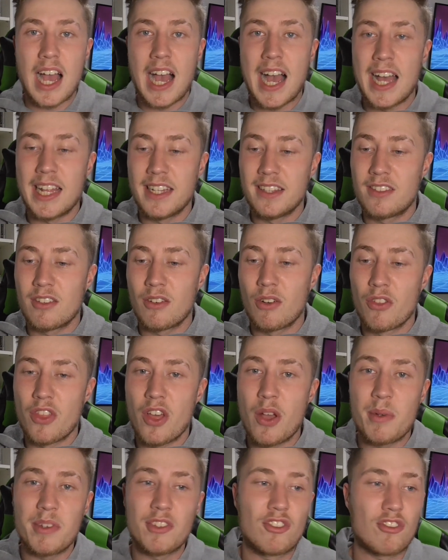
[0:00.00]
and
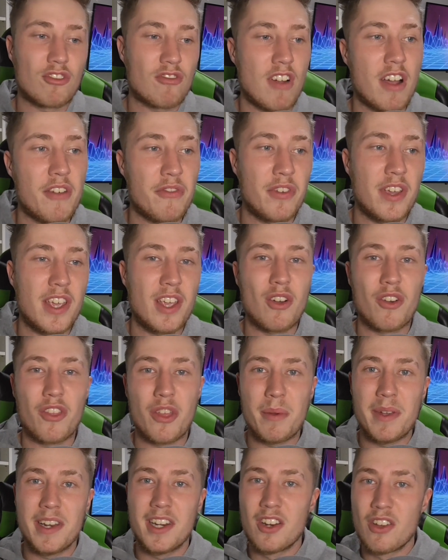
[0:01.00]
although it's scruffy,
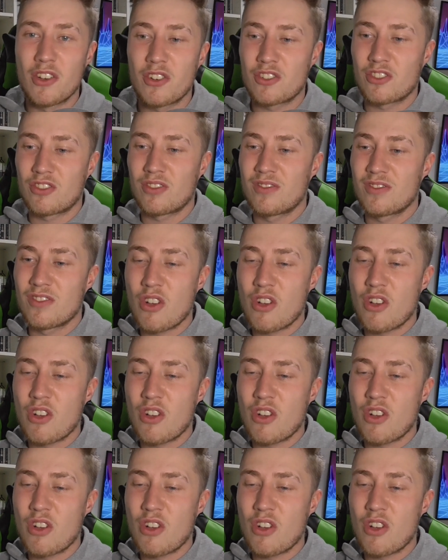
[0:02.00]
although it looks